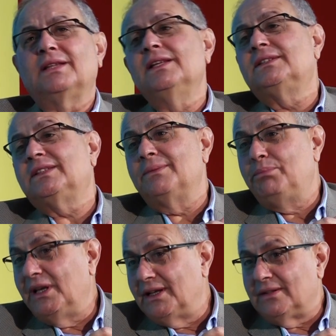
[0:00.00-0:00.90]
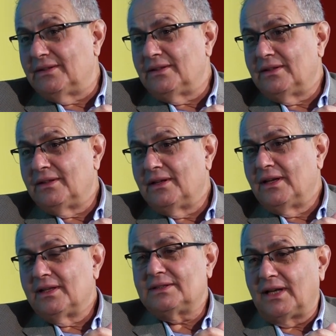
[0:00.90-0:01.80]
At least 10 billion
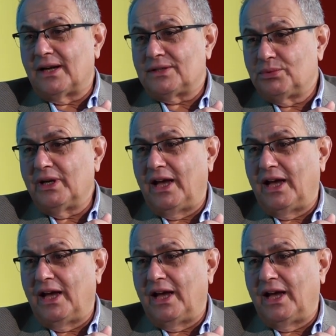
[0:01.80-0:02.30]
stars we